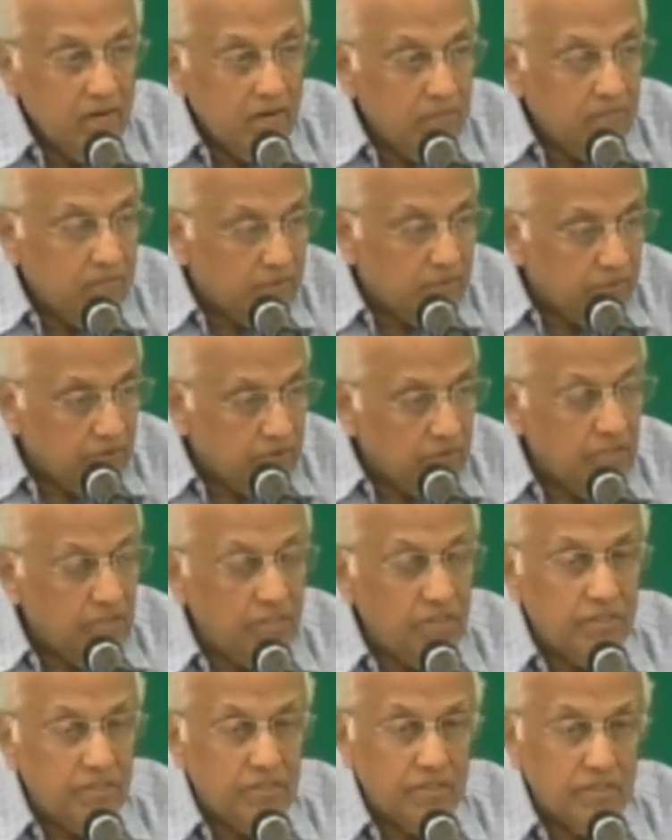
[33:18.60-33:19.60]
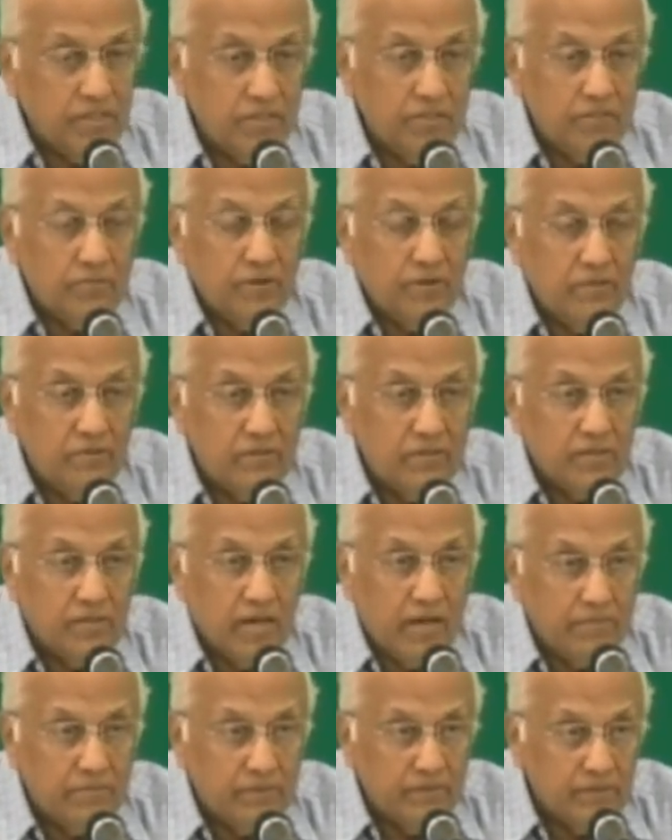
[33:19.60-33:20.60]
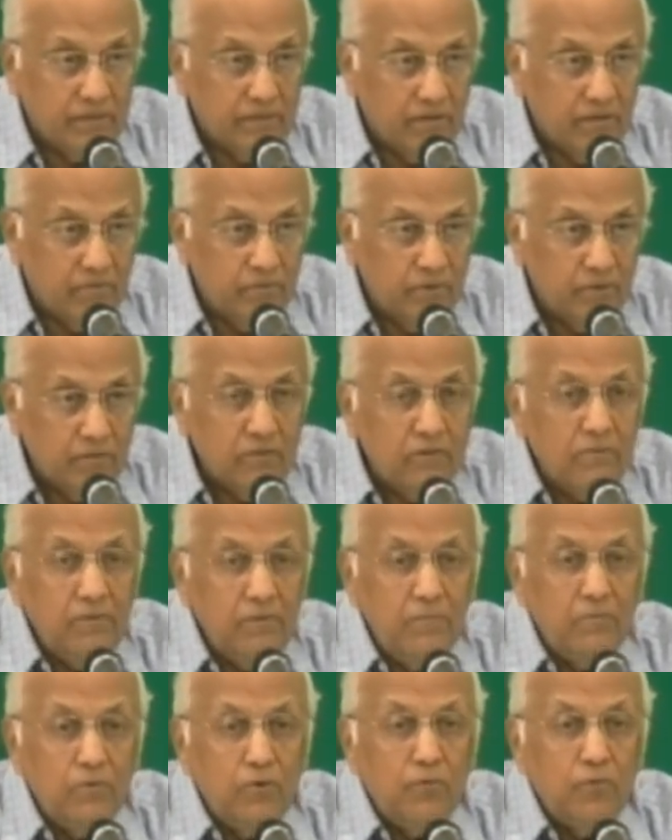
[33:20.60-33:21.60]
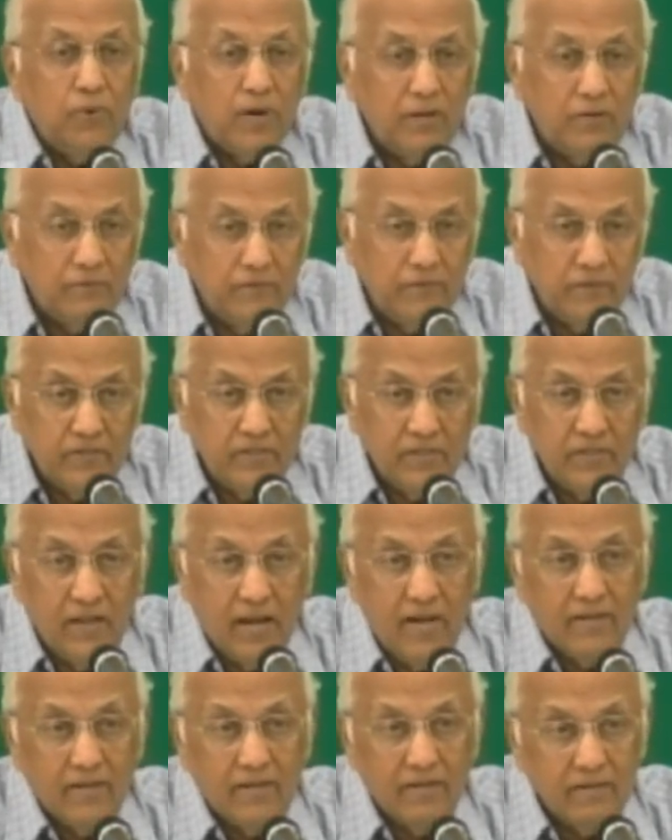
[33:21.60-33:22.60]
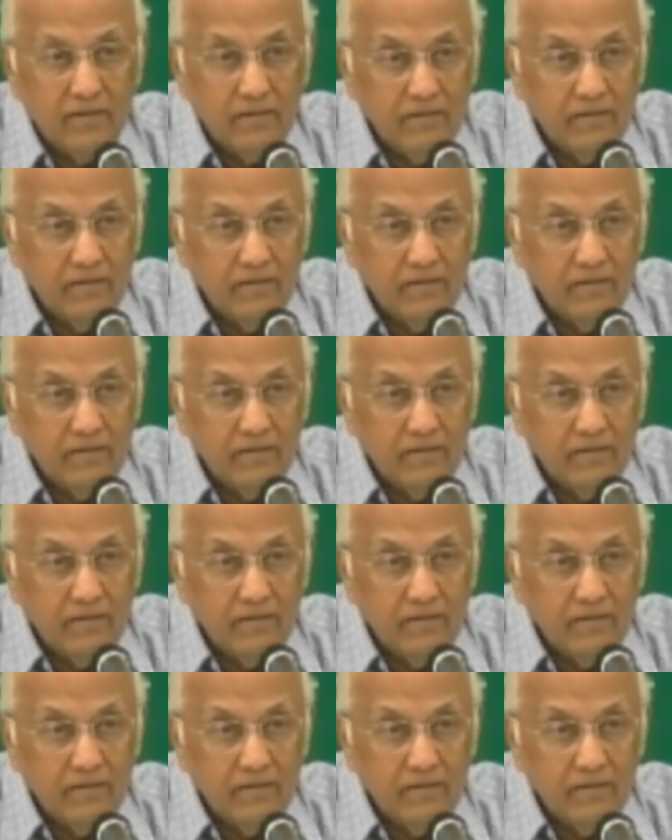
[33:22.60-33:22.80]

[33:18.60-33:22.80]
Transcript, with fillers: but for Jesus and his 12 disciples. Now, what could be more wonderful than that?